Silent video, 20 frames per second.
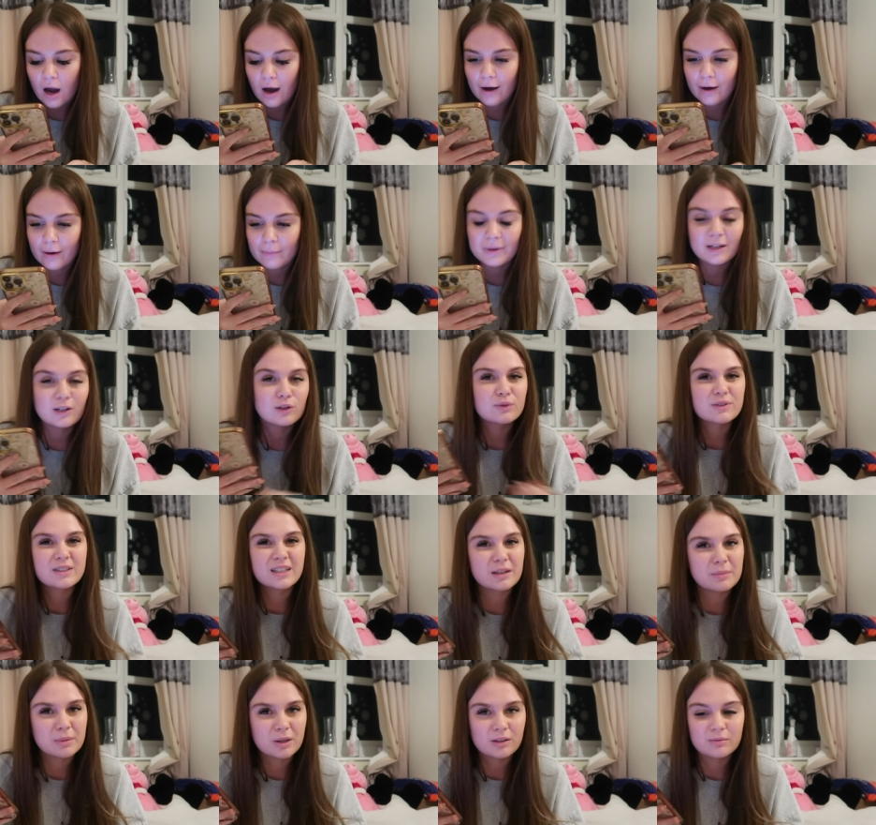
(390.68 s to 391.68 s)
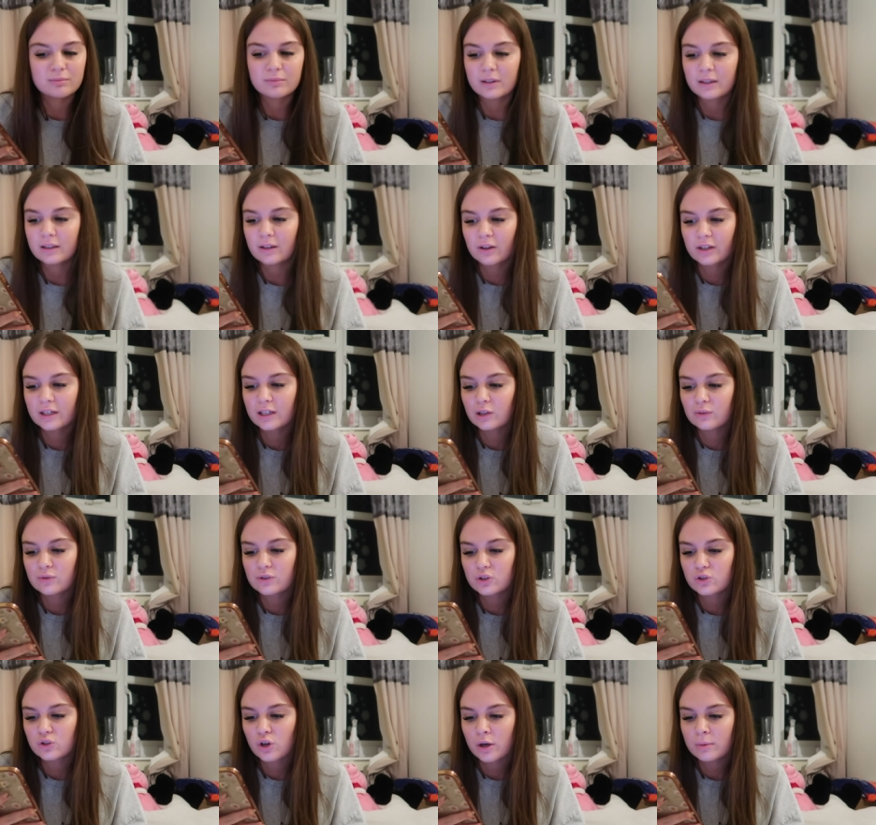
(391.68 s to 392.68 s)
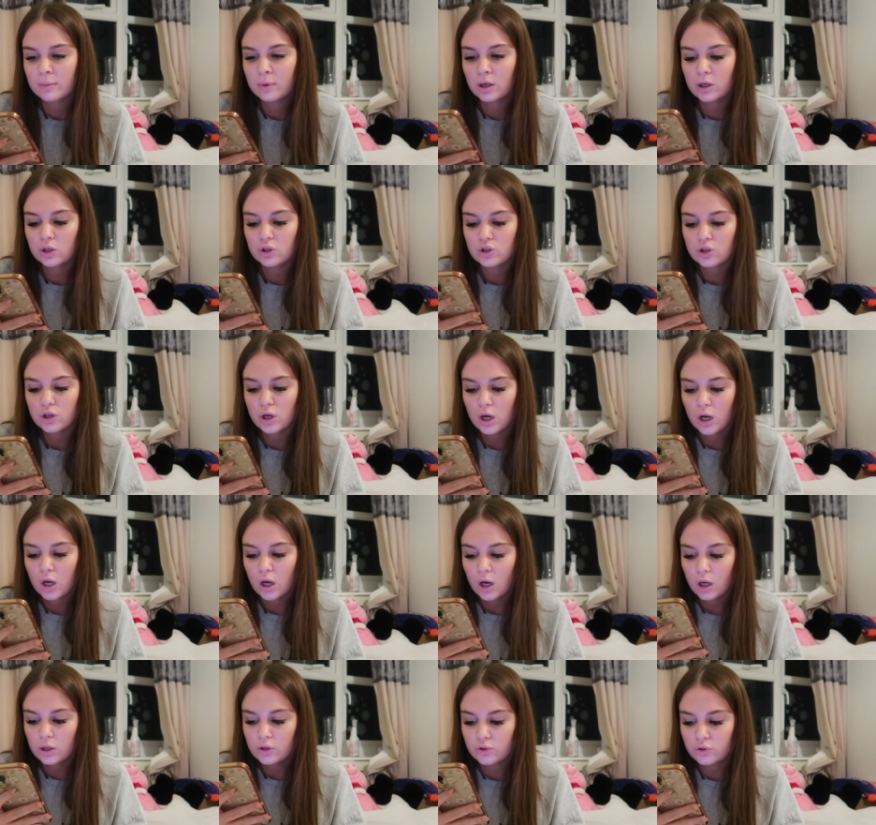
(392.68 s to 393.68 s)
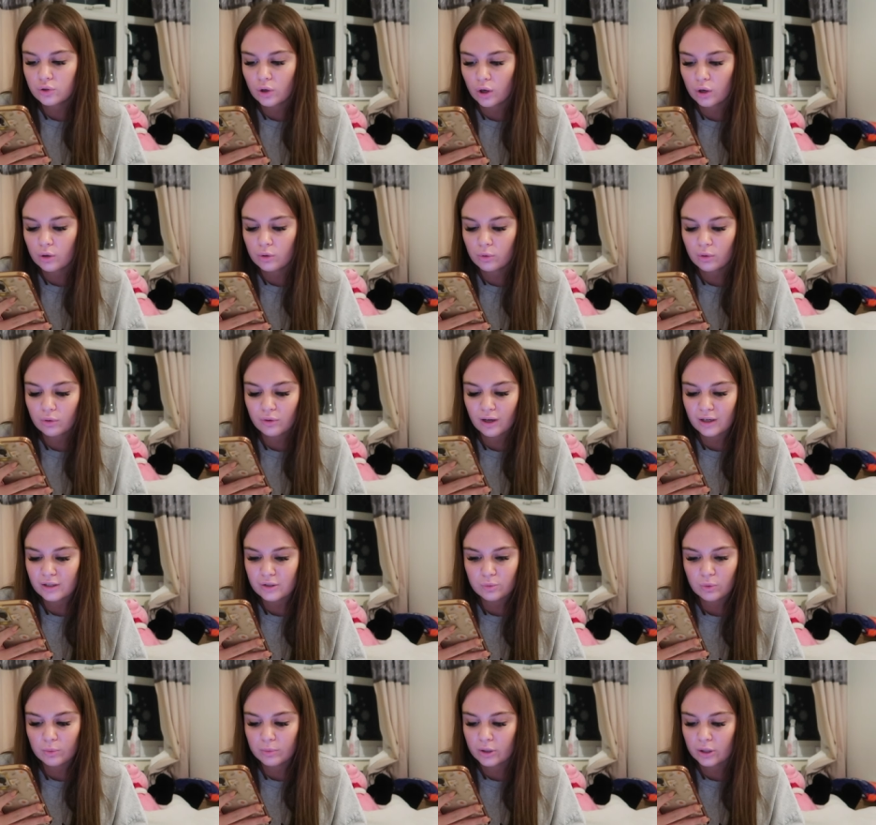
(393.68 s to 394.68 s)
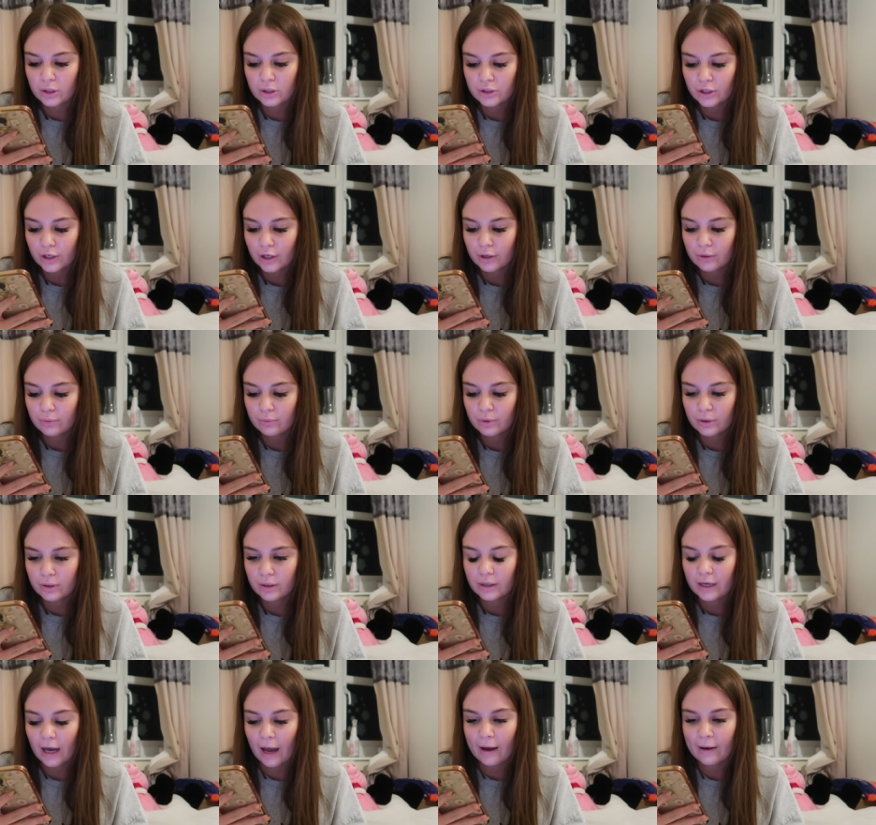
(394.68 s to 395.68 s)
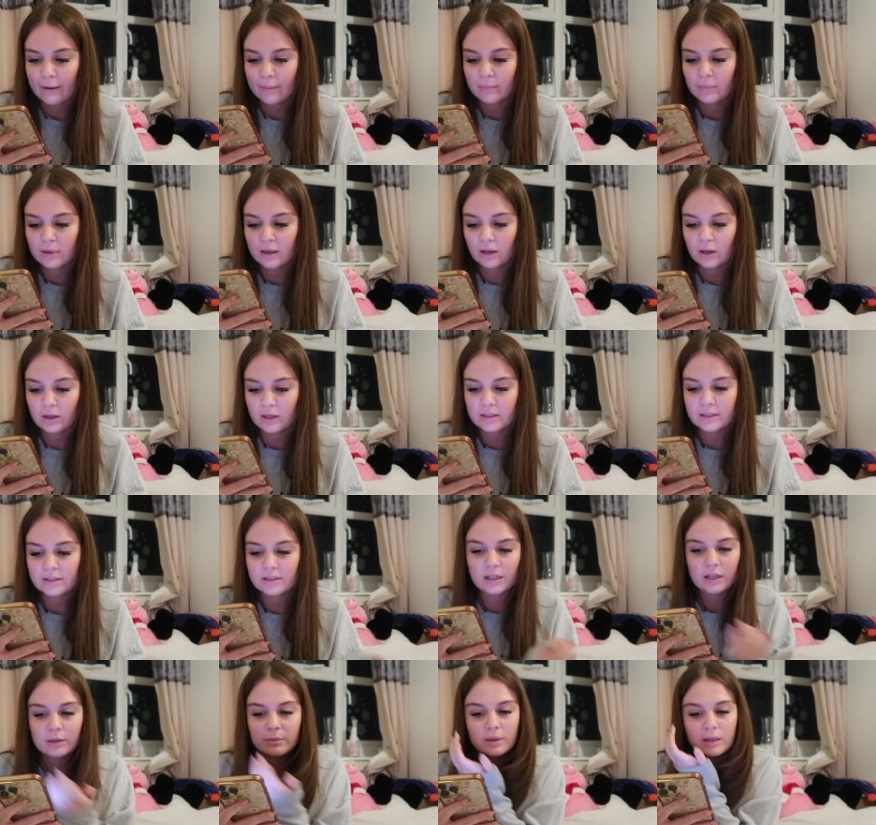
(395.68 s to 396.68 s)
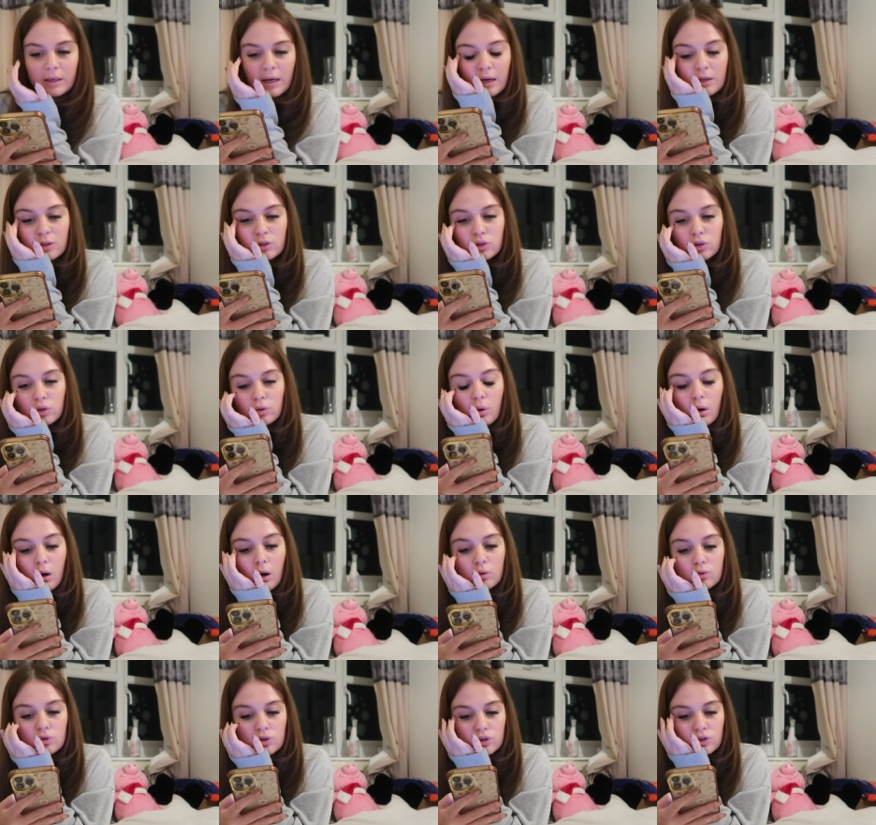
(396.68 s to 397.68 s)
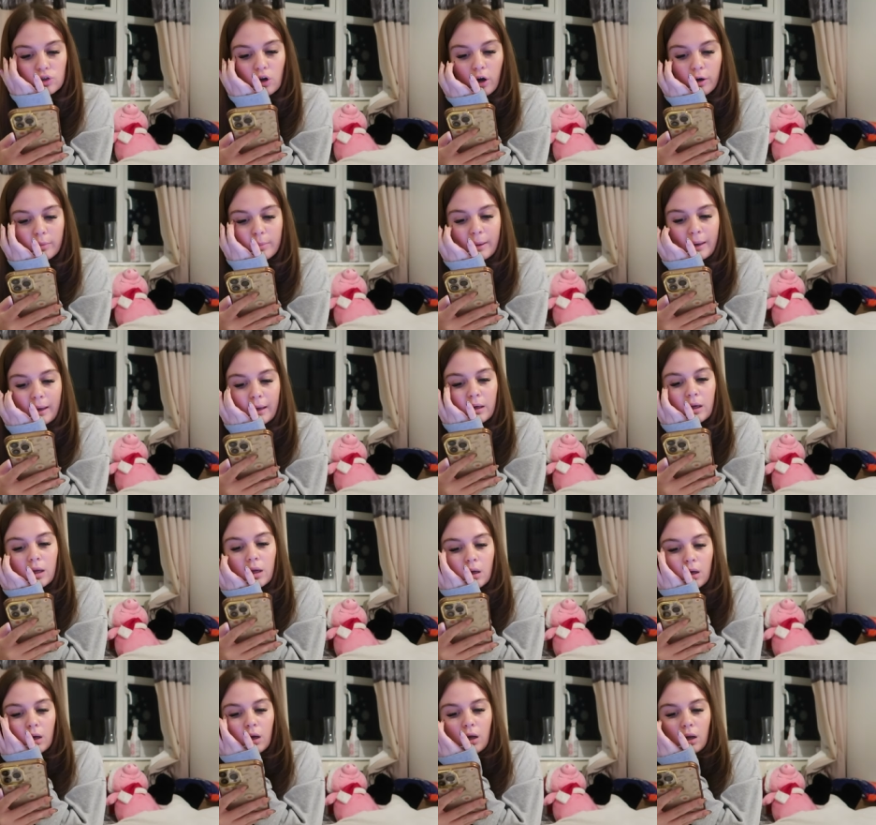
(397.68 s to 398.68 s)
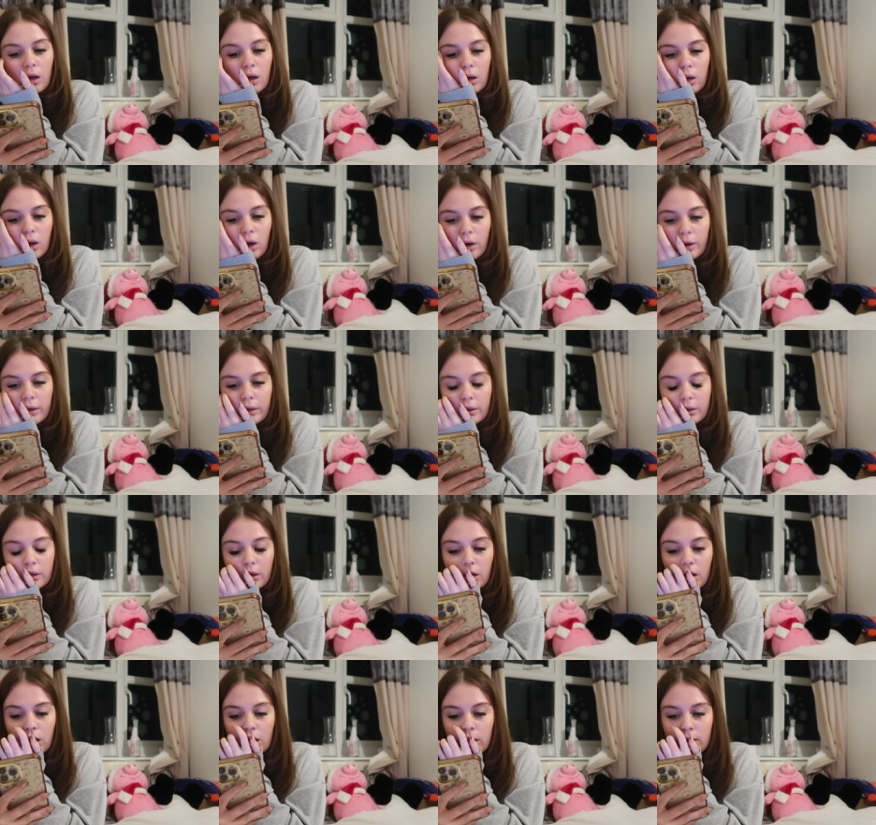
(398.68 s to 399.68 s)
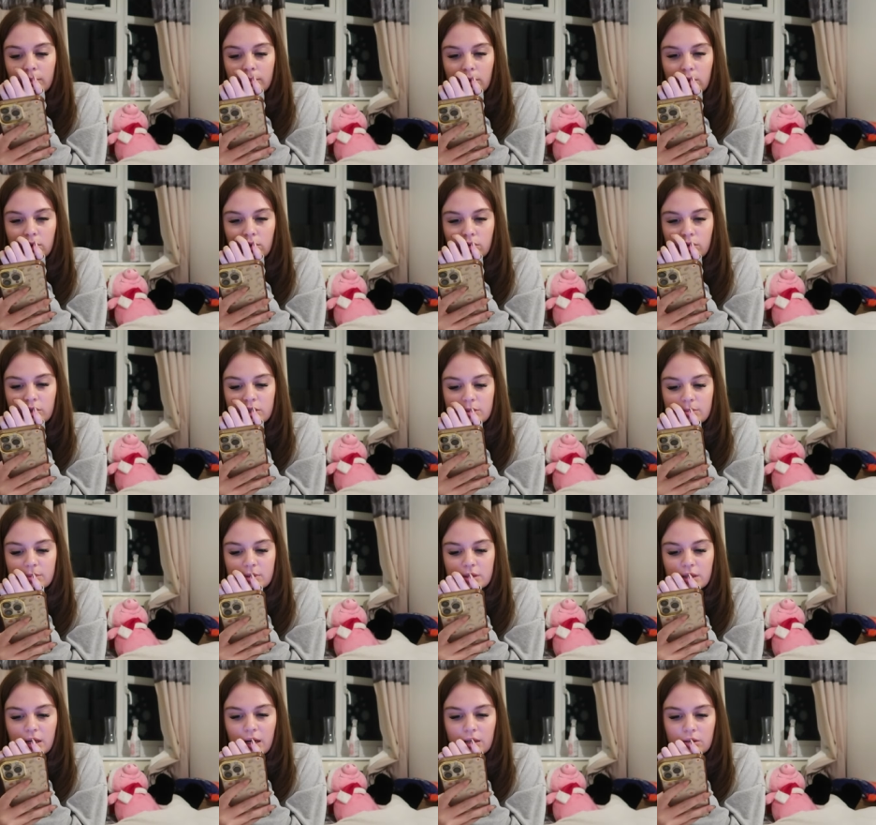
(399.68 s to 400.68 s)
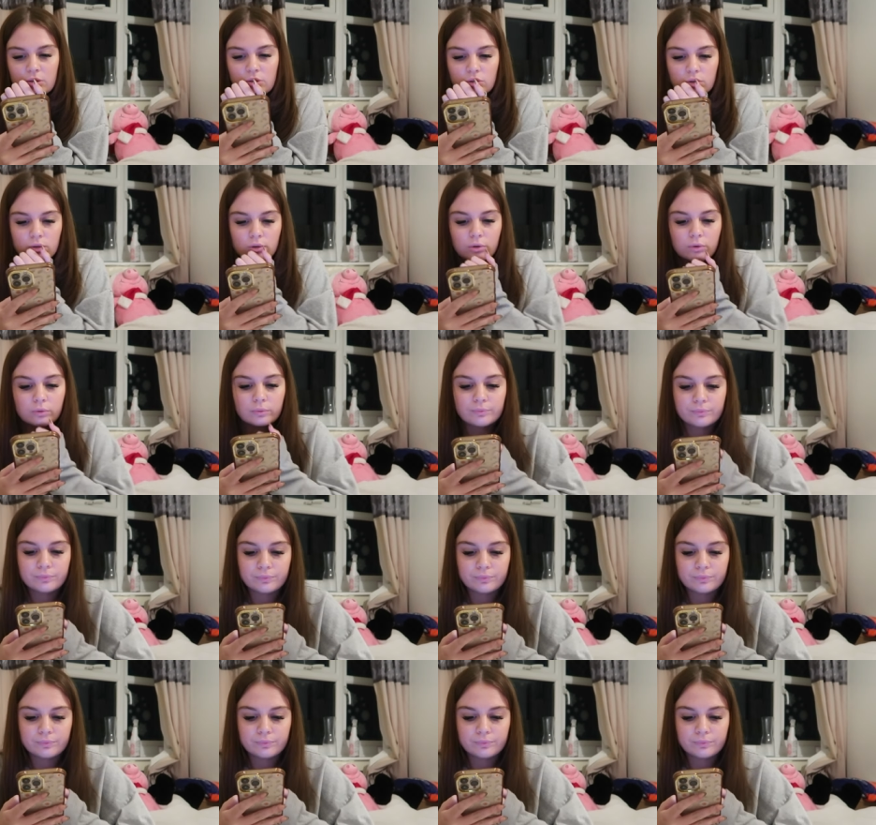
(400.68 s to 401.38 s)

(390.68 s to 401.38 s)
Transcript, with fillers: Um, he loves cinnamon. Like, he loves it so much. So that's what we're going to do. We're going to get him like a cinnamon candle. I'll just type in like um, Christmas candle.